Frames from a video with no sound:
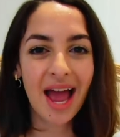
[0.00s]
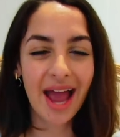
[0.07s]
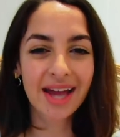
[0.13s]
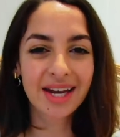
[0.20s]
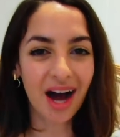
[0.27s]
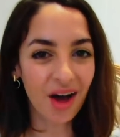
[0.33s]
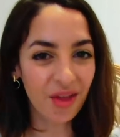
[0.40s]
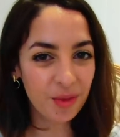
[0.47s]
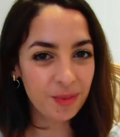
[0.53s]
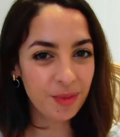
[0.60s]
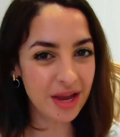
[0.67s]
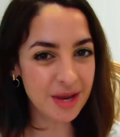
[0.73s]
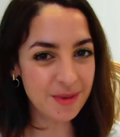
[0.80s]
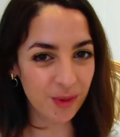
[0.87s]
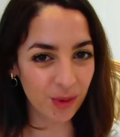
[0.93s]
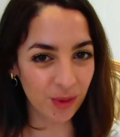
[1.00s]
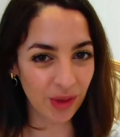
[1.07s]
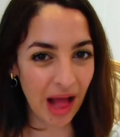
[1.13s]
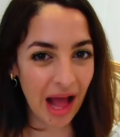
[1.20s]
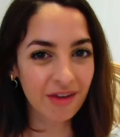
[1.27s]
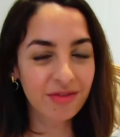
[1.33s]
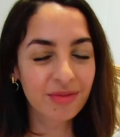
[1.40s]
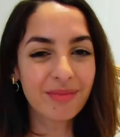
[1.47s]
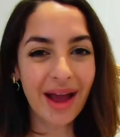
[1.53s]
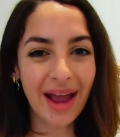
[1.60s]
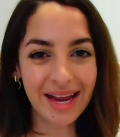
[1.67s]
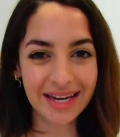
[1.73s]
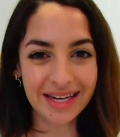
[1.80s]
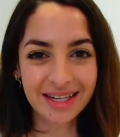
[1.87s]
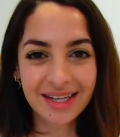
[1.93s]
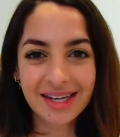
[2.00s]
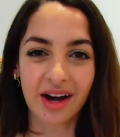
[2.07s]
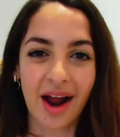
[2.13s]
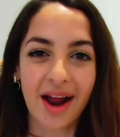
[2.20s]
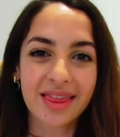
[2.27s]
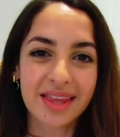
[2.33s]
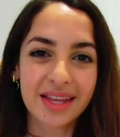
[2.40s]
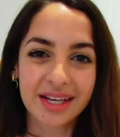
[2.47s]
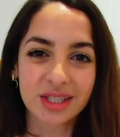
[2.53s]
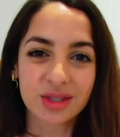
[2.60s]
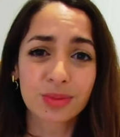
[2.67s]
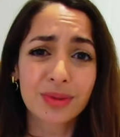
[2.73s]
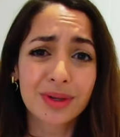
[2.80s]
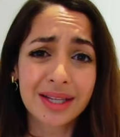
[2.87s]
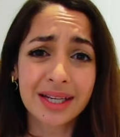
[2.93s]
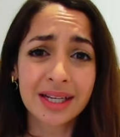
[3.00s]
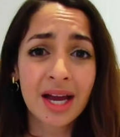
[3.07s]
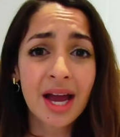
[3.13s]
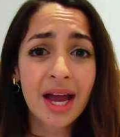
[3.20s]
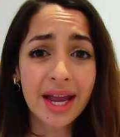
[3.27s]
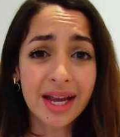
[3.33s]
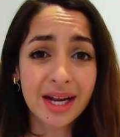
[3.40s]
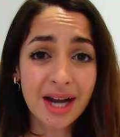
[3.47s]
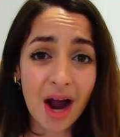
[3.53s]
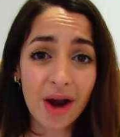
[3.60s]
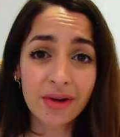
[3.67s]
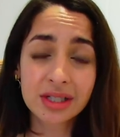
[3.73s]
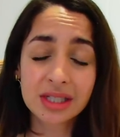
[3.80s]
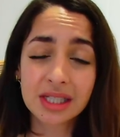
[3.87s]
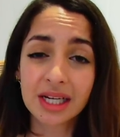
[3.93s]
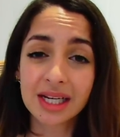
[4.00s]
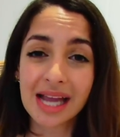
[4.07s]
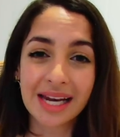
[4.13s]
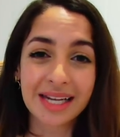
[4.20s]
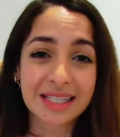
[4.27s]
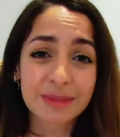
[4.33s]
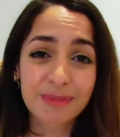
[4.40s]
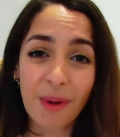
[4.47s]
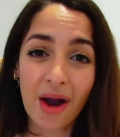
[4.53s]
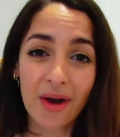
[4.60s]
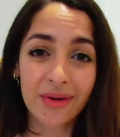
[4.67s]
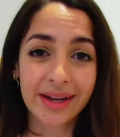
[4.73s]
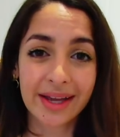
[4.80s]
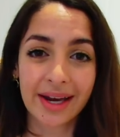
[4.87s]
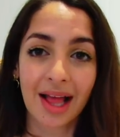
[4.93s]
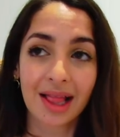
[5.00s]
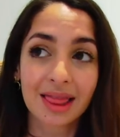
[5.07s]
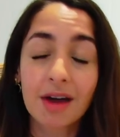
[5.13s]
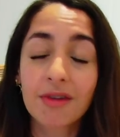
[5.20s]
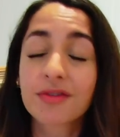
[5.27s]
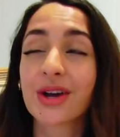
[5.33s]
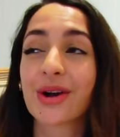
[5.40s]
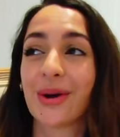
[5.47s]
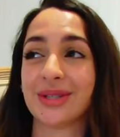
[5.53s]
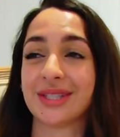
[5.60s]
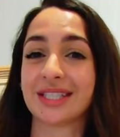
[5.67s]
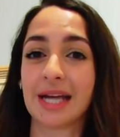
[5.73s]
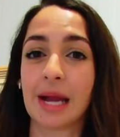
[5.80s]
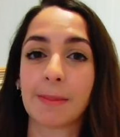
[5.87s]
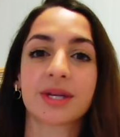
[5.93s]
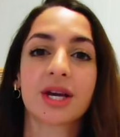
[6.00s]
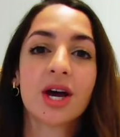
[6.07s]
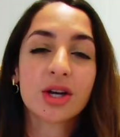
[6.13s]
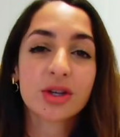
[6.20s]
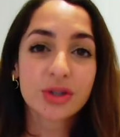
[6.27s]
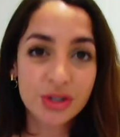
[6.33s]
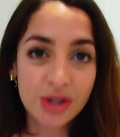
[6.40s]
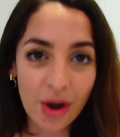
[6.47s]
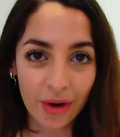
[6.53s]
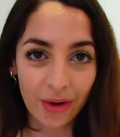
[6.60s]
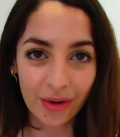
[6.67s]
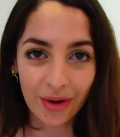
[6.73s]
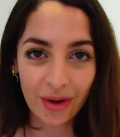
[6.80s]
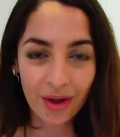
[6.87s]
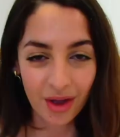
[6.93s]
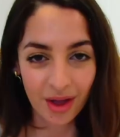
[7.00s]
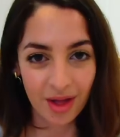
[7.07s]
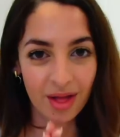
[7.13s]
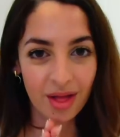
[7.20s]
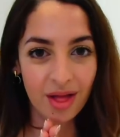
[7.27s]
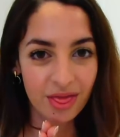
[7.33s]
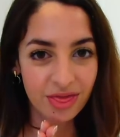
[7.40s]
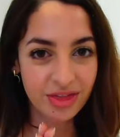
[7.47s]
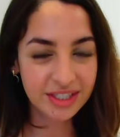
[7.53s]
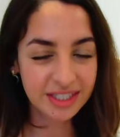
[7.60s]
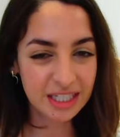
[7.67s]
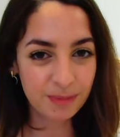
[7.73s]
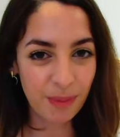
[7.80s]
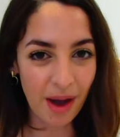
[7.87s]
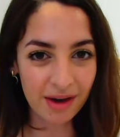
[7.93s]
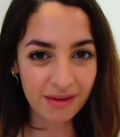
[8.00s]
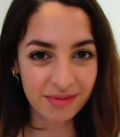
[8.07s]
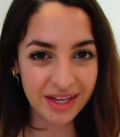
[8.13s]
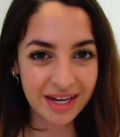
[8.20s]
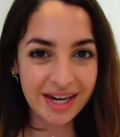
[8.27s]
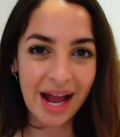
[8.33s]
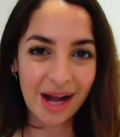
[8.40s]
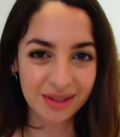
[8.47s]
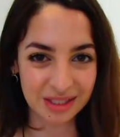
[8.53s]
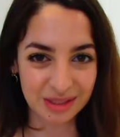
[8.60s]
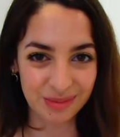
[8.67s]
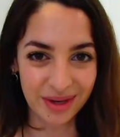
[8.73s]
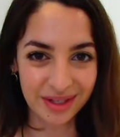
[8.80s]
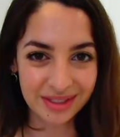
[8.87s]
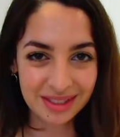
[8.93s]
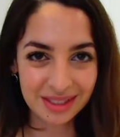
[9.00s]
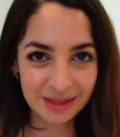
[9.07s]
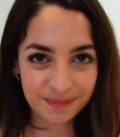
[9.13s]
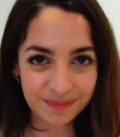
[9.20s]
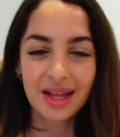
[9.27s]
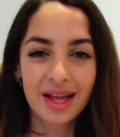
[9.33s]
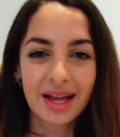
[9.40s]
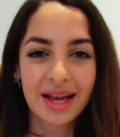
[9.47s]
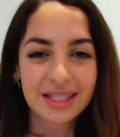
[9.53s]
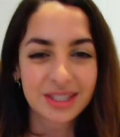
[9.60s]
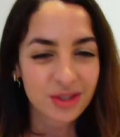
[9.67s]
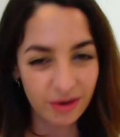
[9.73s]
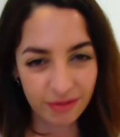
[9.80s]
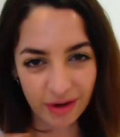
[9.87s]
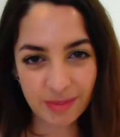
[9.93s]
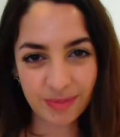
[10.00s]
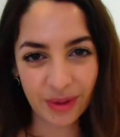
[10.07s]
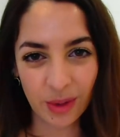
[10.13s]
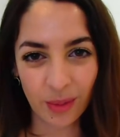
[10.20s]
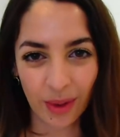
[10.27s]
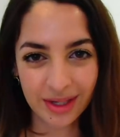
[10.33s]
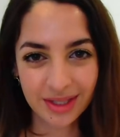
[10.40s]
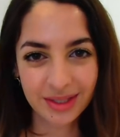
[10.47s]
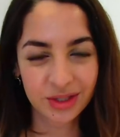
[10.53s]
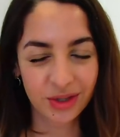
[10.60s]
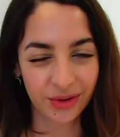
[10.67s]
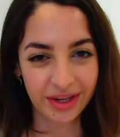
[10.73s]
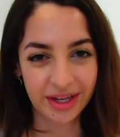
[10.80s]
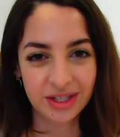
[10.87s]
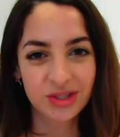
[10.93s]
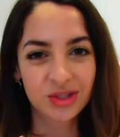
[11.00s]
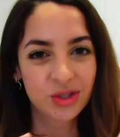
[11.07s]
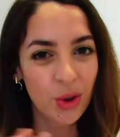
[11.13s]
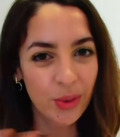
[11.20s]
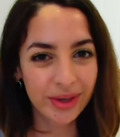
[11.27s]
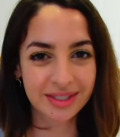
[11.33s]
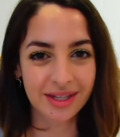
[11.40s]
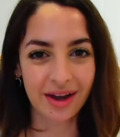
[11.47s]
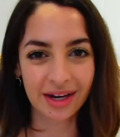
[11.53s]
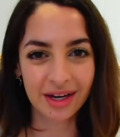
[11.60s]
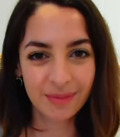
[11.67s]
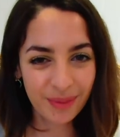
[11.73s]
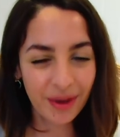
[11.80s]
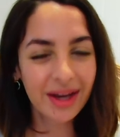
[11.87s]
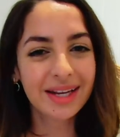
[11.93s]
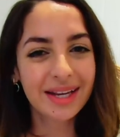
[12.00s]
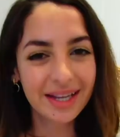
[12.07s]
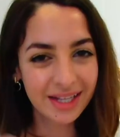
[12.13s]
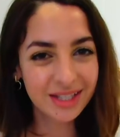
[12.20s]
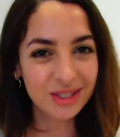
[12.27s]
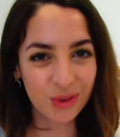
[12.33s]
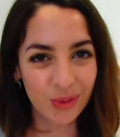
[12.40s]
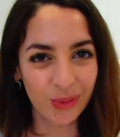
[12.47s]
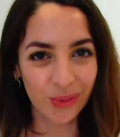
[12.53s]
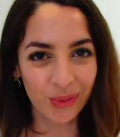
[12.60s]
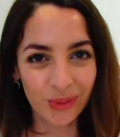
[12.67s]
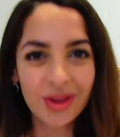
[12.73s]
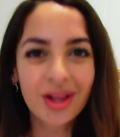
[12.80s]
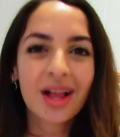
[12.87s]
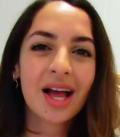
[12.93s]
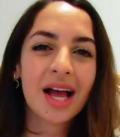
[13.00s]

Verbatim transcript: and other people have made. And I think it's really encouraging and inspiring and I love the concept. So, this is part of the announcement. It's not a very big one, don't get too excited, but it's cool.